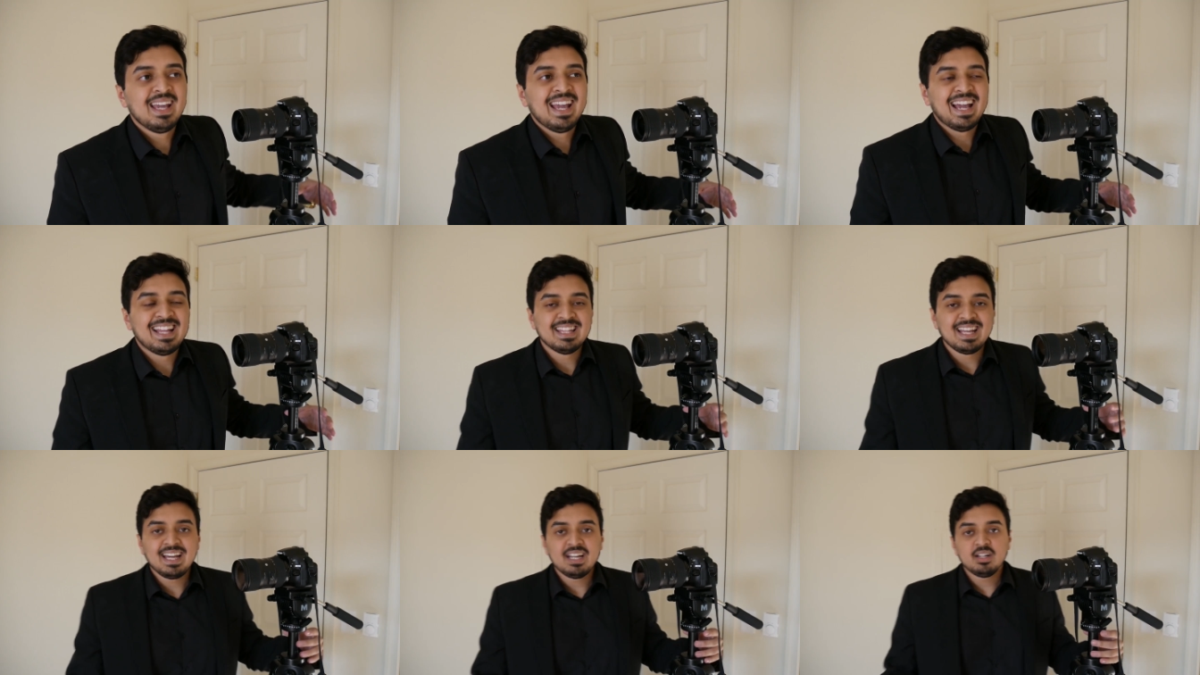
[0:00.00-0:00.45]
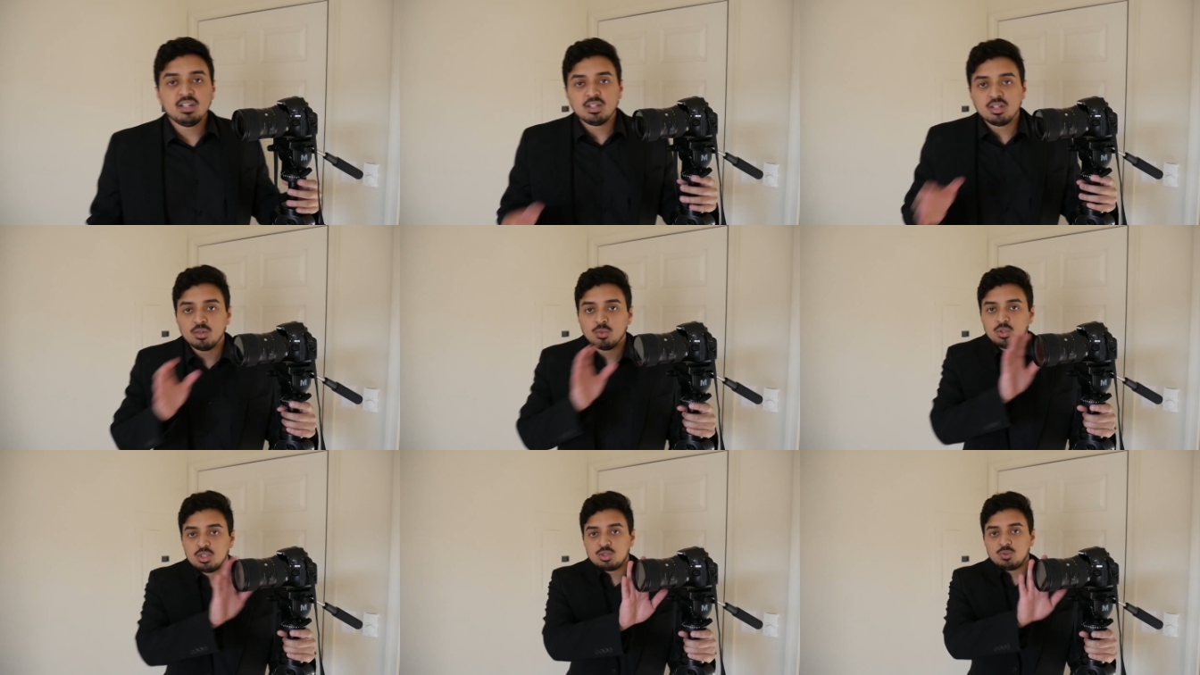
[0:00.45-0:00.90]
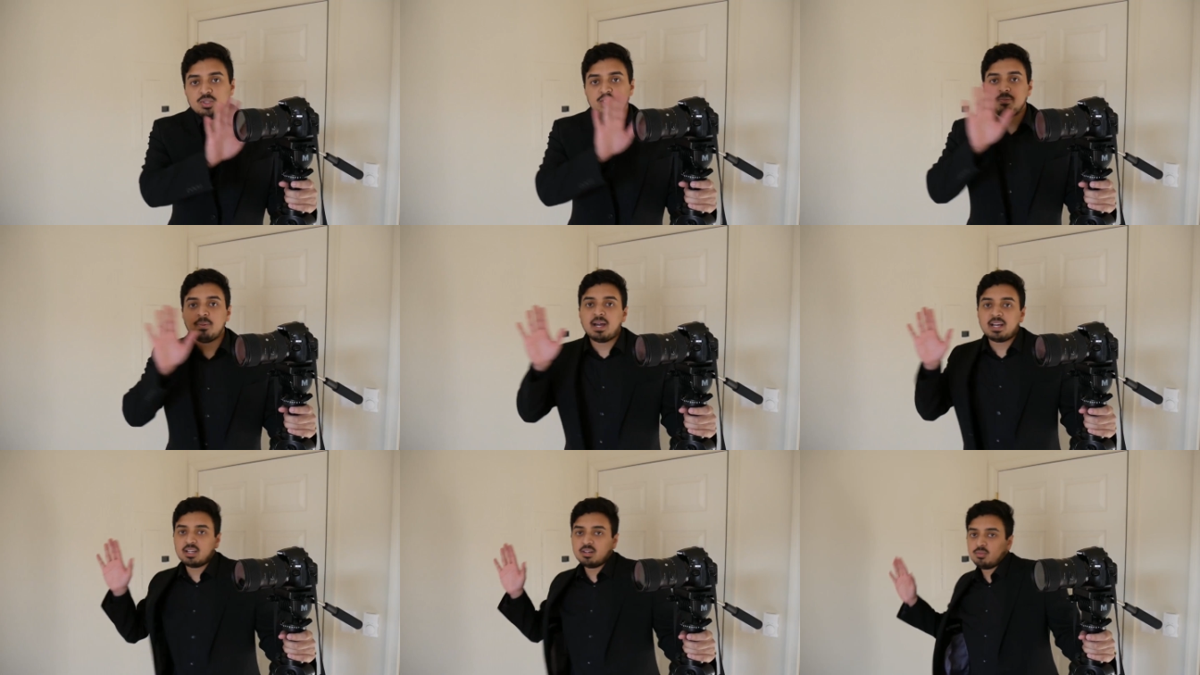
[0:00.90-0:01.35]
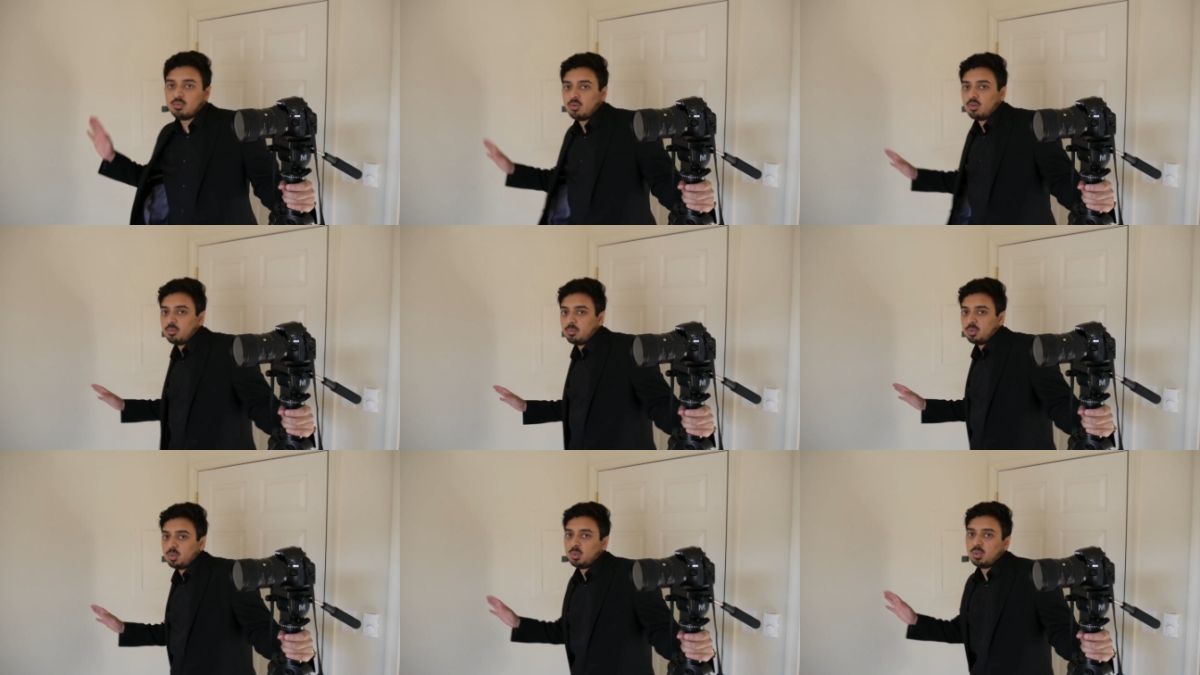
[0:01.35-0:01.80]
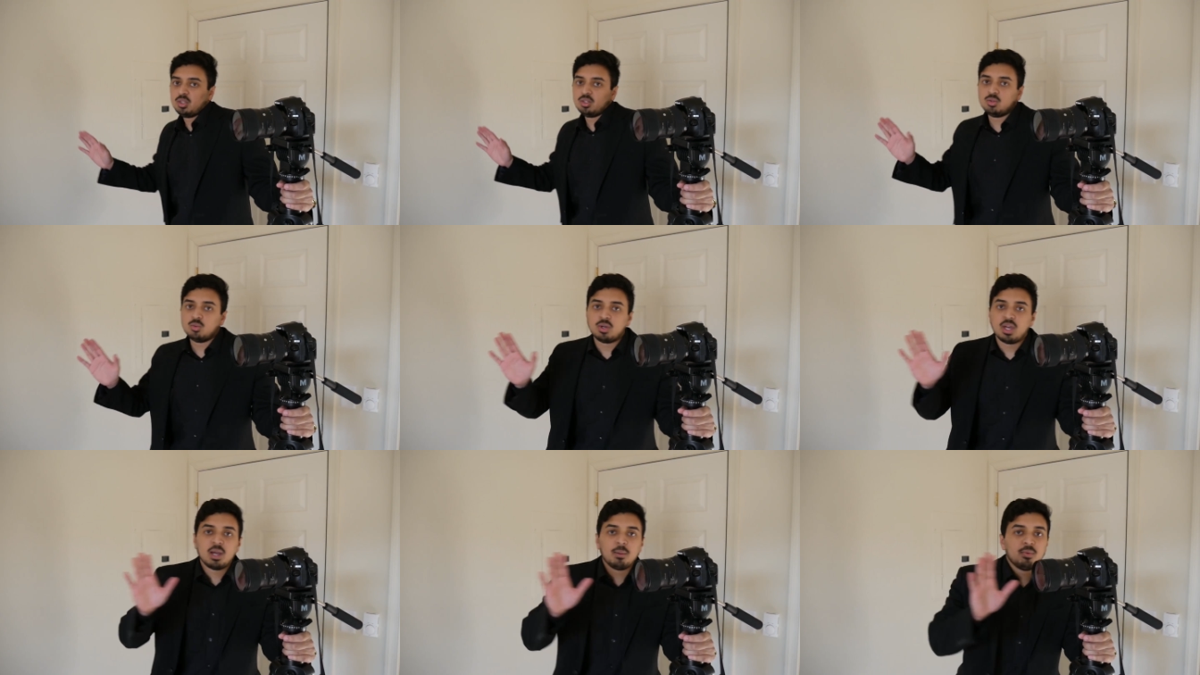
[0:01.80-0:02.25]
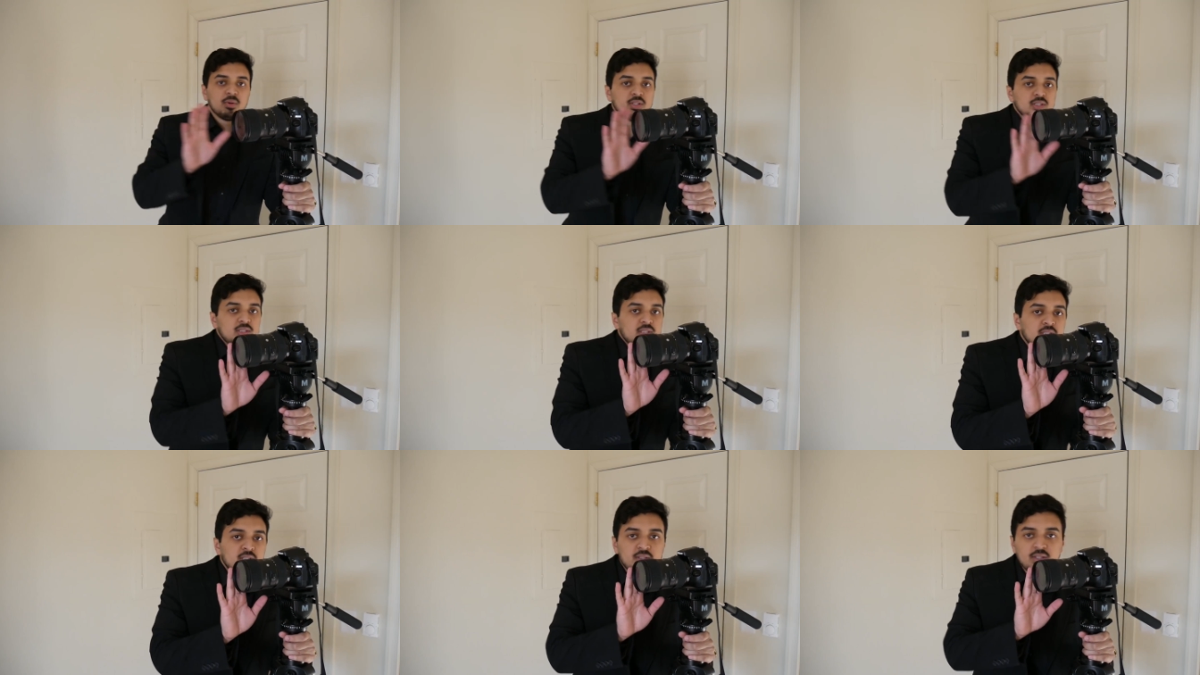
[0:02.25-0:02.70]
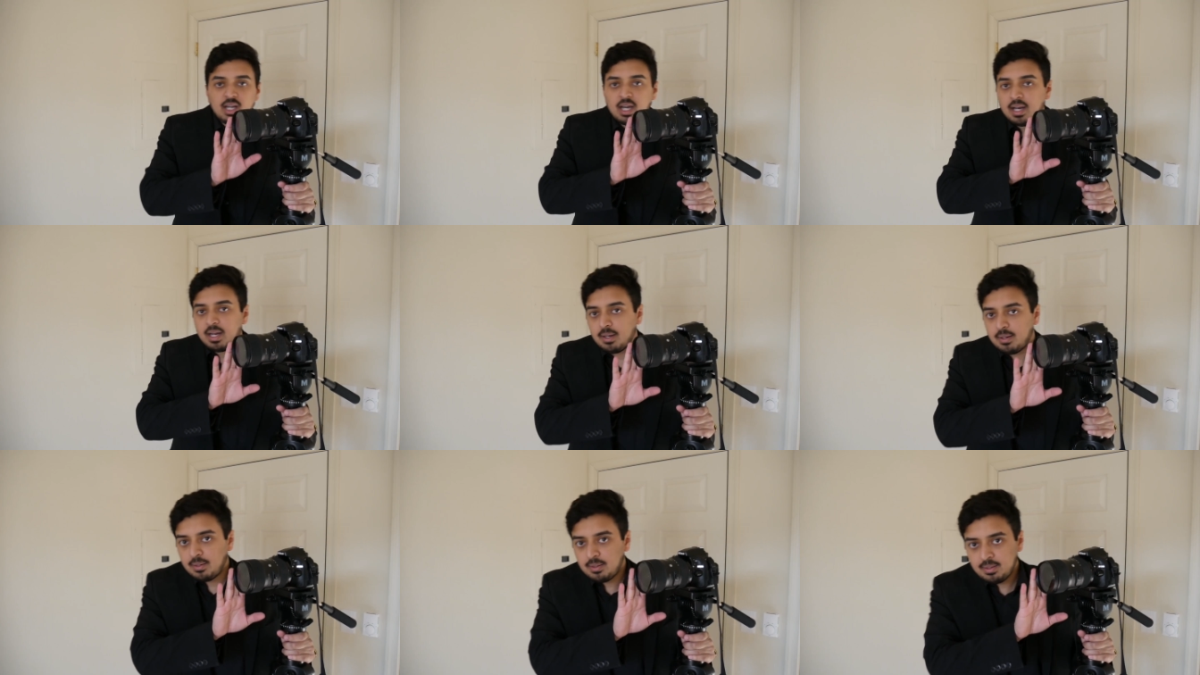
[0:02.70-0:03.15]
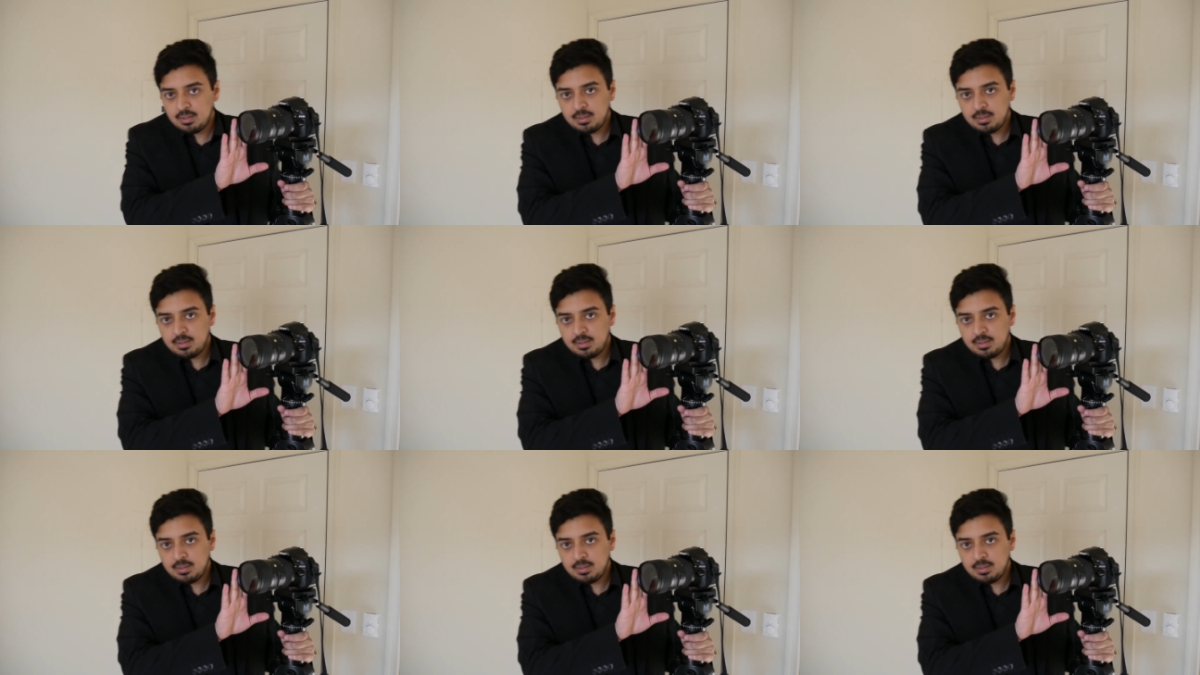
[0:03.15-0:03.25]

And the editor will switch back and forth between the two cameras. You got it?